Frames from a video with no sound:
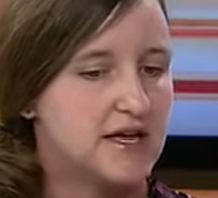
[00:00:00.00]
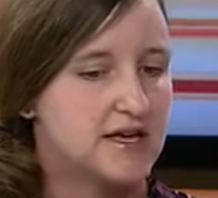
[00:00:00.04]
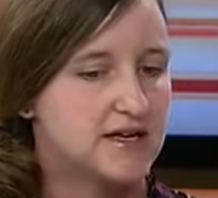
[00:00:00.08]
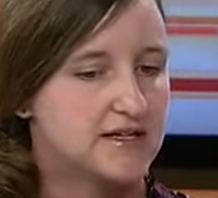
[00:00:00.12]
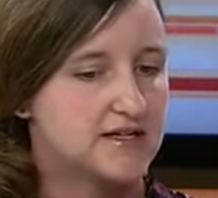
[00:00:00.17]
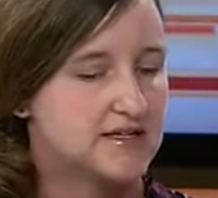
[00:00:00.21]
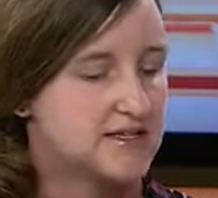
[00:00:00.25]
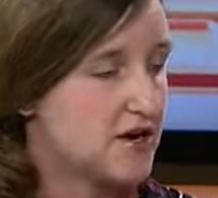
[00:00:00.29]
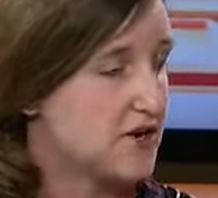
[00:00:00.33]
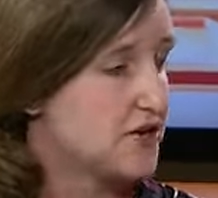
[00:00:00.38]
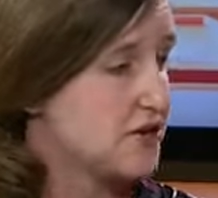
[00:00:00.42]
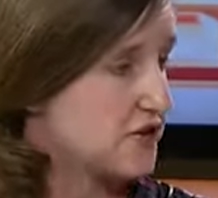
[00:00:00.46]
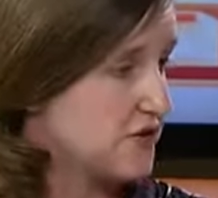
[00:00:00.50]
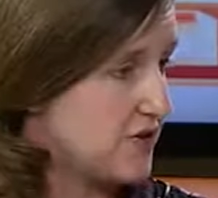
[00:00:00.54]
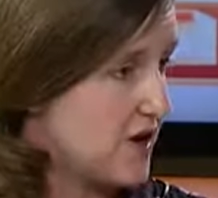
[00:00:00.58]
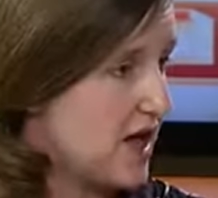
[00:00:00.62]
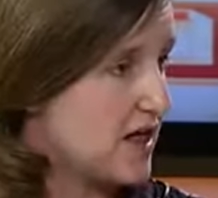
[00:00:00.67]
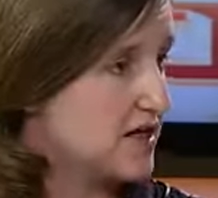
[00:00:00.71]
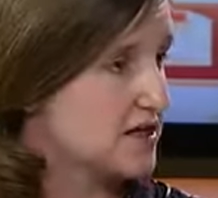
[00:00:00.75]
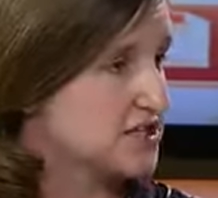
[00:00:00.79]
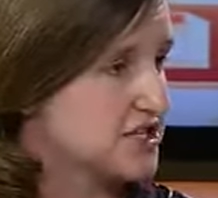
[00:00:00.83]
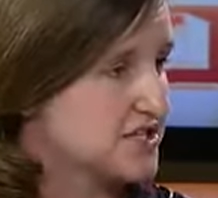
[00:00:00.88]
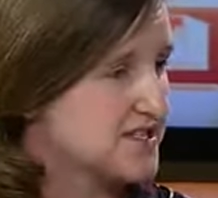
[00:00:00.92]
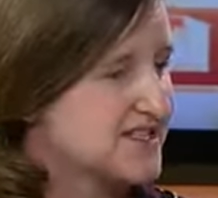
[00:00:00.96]
is our
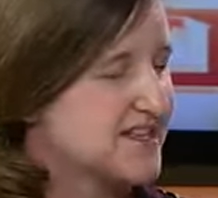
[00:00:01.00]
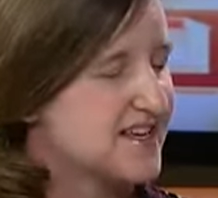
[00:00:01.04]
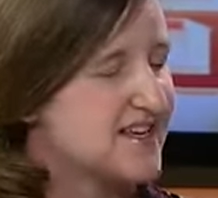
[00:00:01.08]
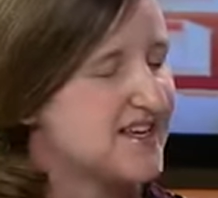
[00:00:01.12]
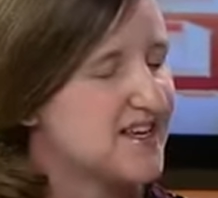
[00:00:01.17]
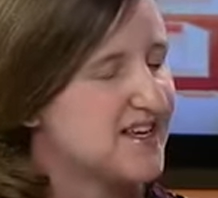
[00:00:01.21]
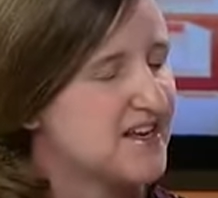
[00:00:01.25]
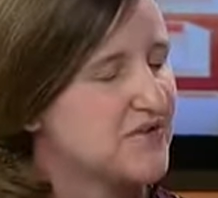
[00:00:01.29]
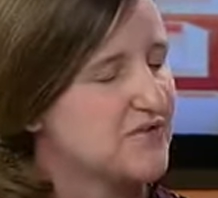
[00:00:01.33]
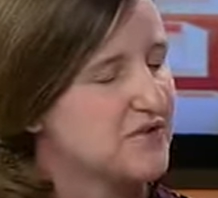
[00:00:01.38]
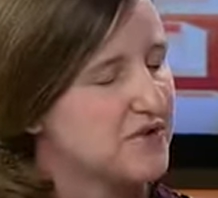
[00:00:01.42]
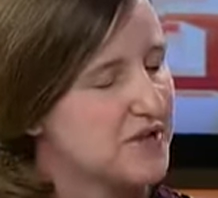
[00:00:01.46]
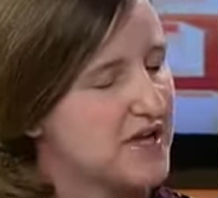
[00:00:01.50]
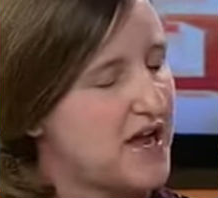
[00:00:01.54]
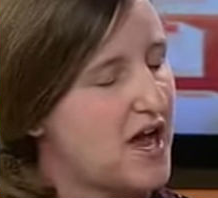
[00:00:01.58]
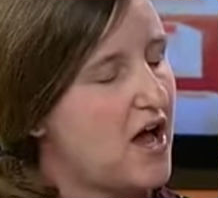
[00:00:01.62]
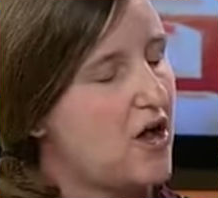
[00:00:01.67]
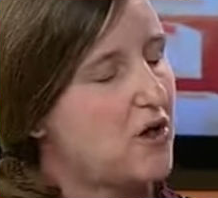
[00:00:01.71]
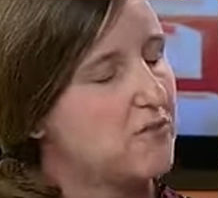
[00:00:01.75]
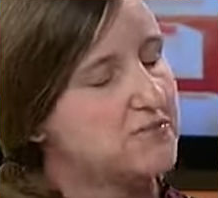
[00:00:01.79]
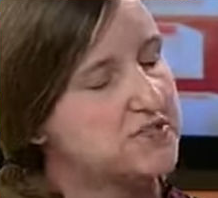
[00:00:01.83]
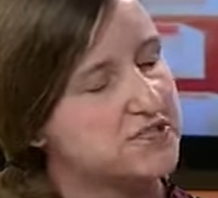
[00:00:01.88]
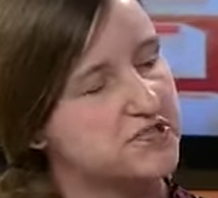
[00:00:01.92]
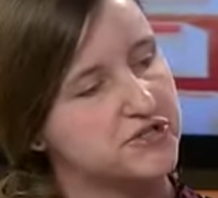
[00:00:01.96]
neurologist, and he can really
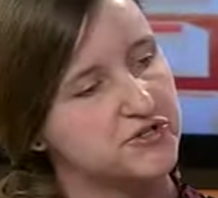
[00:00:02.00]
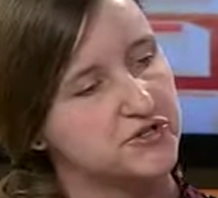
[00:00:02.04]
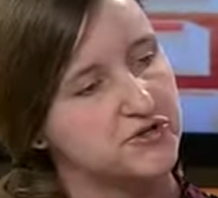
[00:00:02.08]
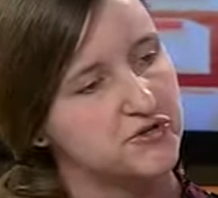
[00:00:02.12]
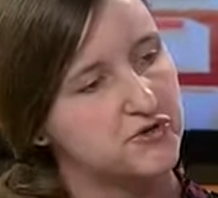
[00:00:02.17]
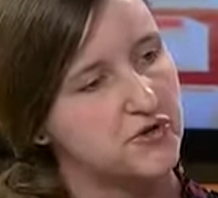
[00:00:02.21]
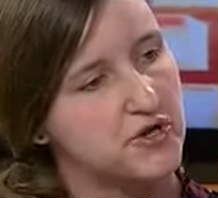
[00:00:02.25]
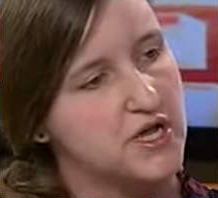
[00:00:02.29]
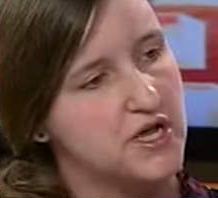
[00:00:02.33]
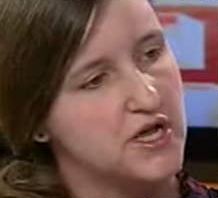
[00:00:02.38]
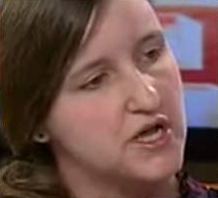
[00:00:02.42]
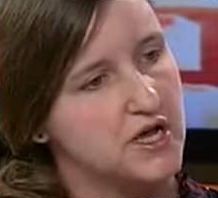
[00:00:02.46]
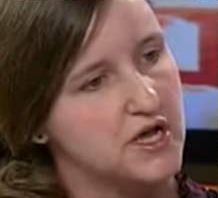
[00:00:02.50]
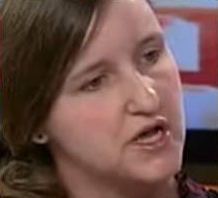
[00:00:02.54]
help to